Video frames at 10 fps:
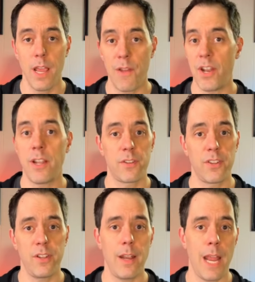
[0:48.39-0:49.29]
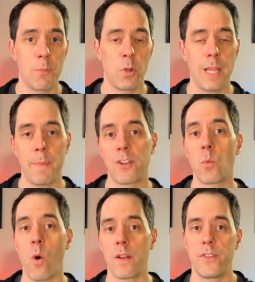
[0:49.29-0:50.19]
If it doesn't say enabled, that means
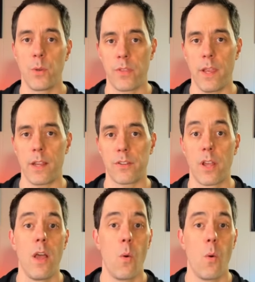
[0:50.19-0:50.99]
one of two things.